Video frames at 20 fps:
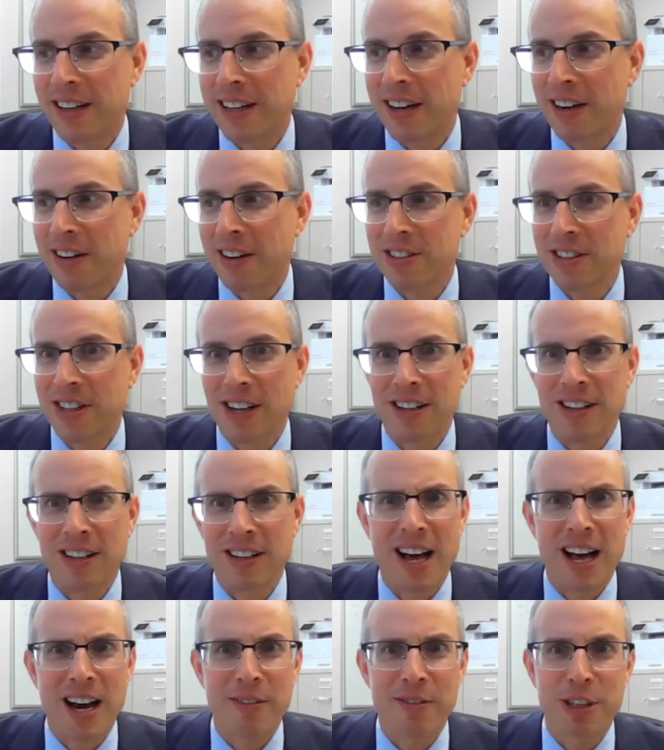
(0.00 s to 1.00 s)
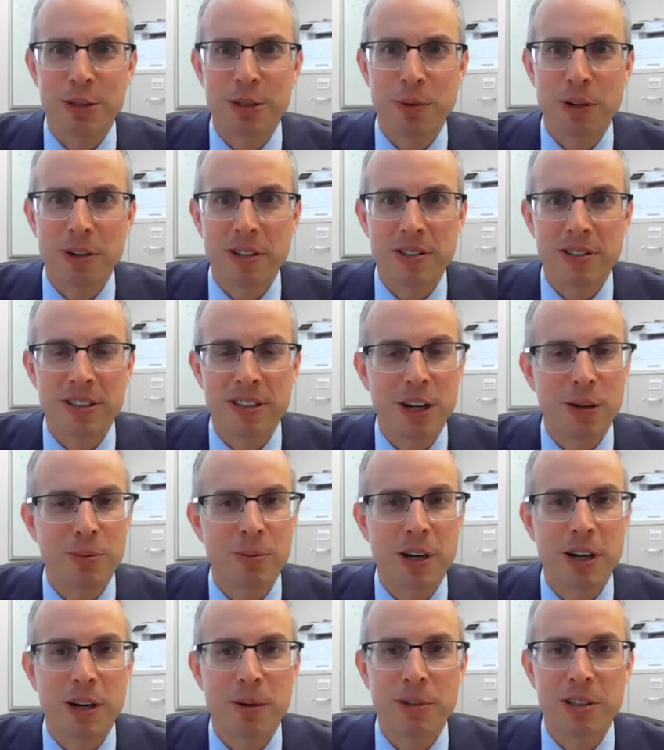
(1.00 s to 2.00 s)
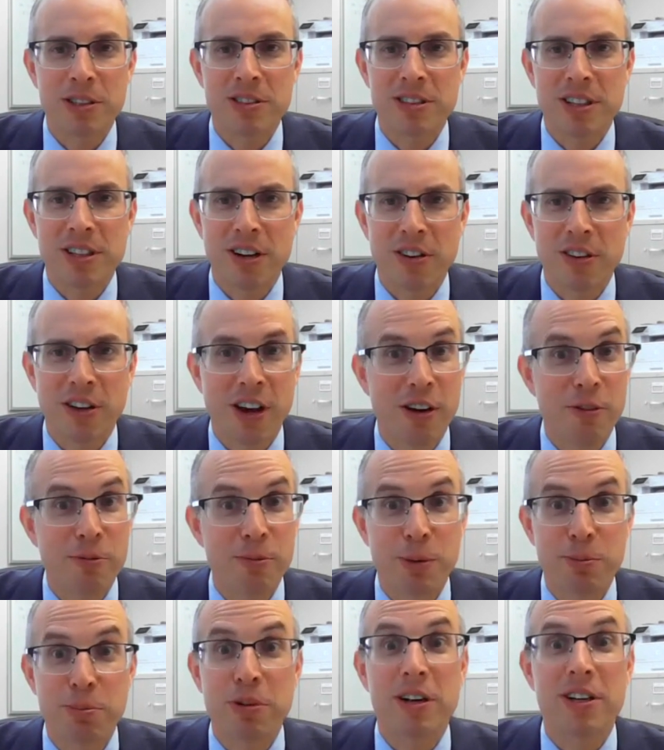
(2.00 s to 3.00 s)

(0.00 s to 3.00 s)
Karen's got a lot of experience in helping companies sell to the government,